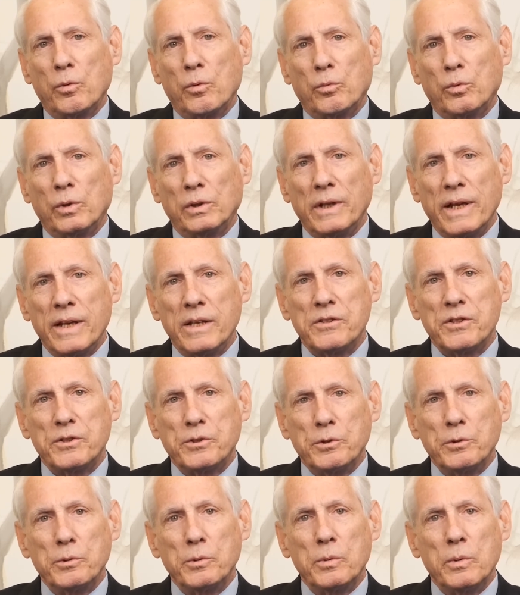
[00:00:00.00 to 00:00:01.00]
relates
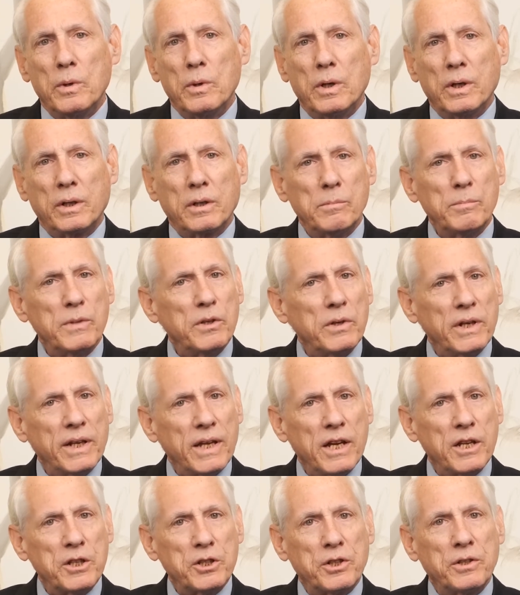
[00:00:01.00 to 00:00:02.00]
to a
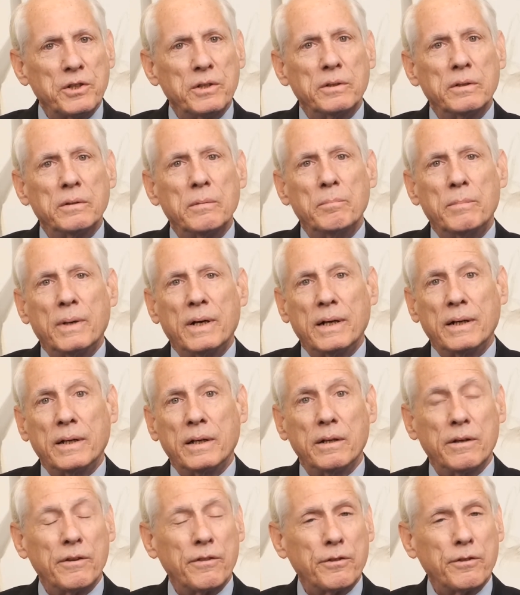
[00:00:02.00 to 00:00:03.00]
communication
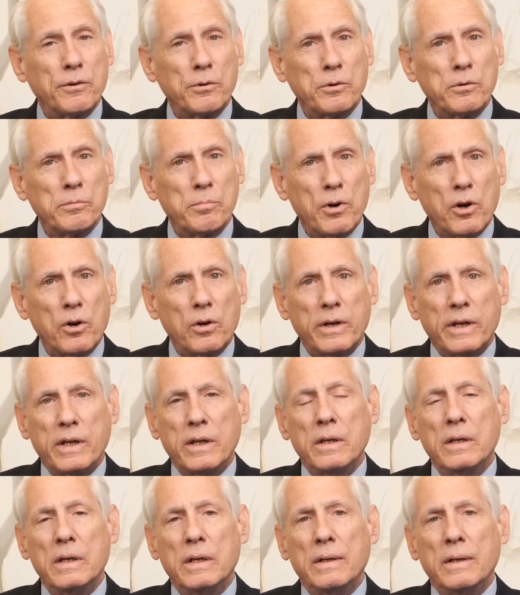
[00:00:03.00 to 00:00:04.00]
by a third
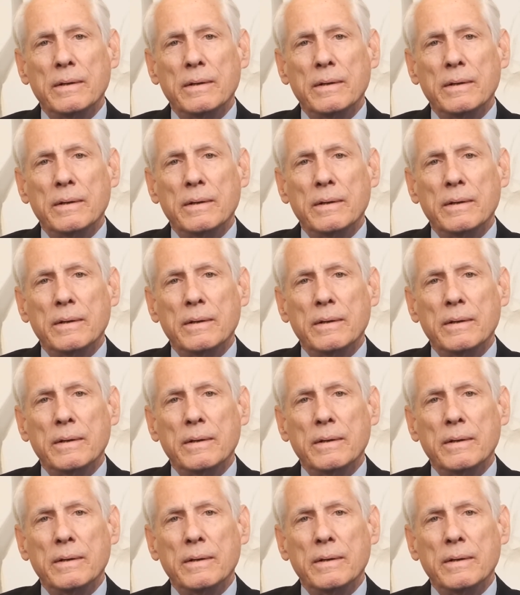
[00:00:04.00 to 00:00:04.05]
party